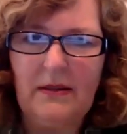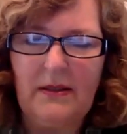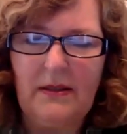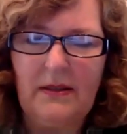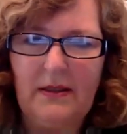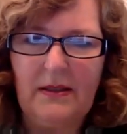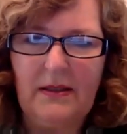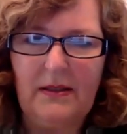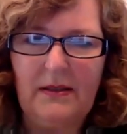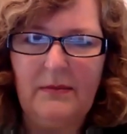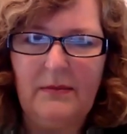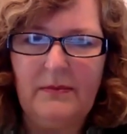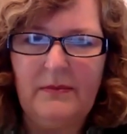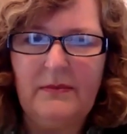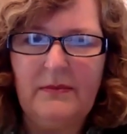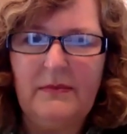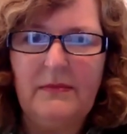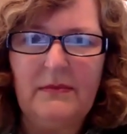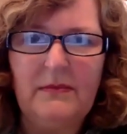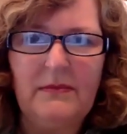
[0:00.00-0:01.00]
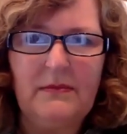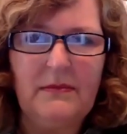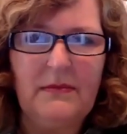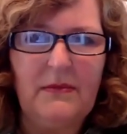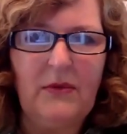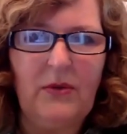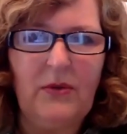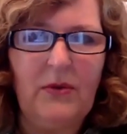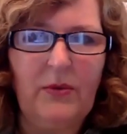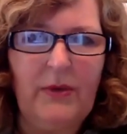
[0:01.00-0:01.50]

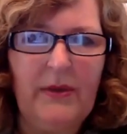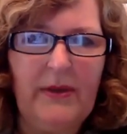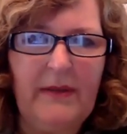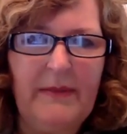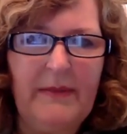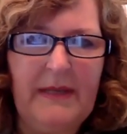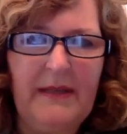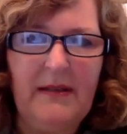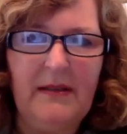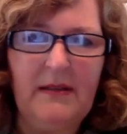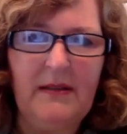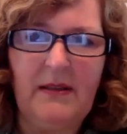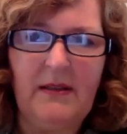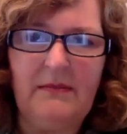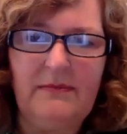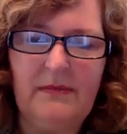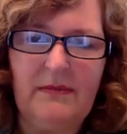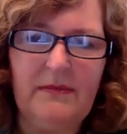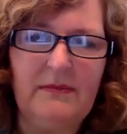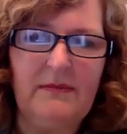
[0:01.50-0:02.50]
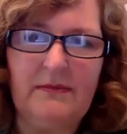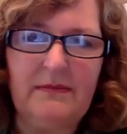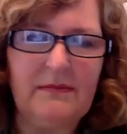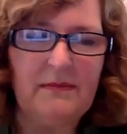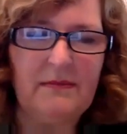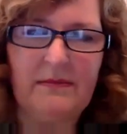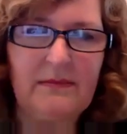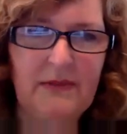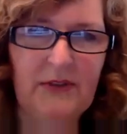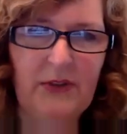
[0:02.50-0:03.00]
Or will they be on
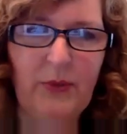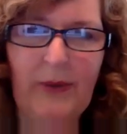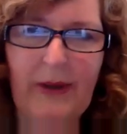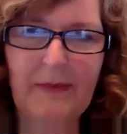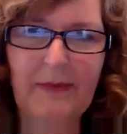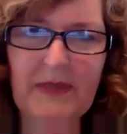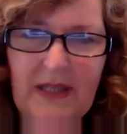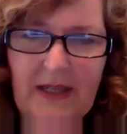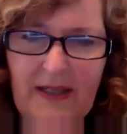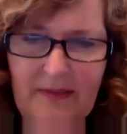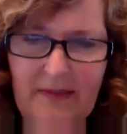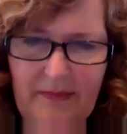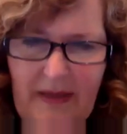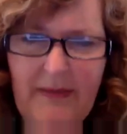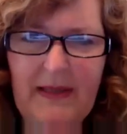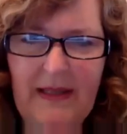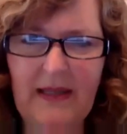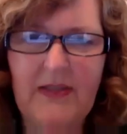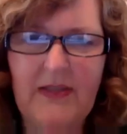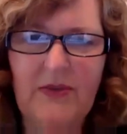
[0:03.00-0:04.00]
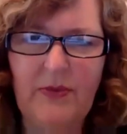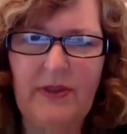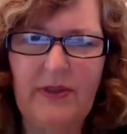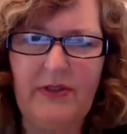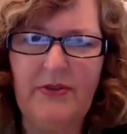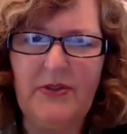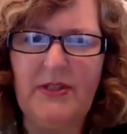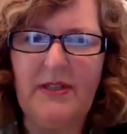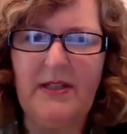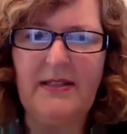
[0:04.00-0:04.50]
your website? Maybe that's what
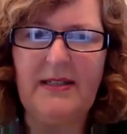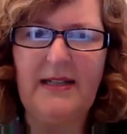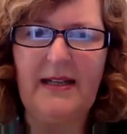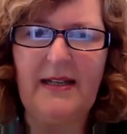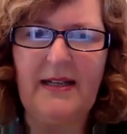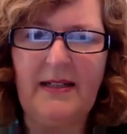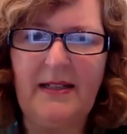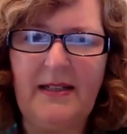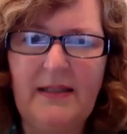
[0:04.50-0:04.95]
you said, Danny.